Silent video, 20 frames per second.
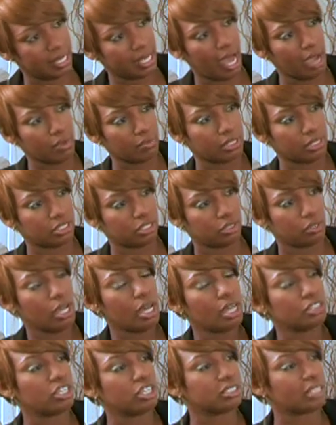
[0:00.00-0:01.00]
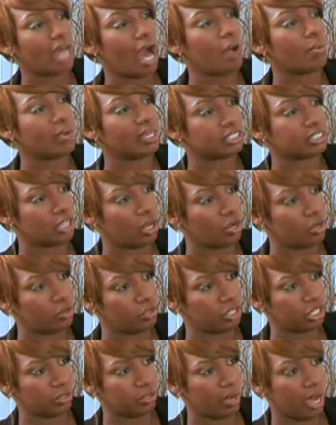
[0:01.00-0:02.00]
I really do. Just always know who
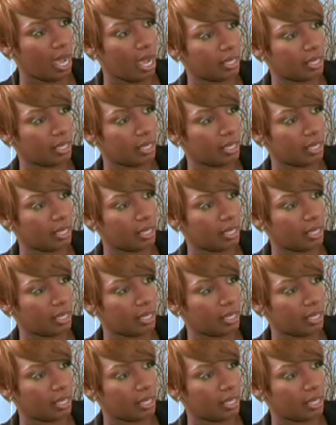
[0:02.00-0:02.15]
you are.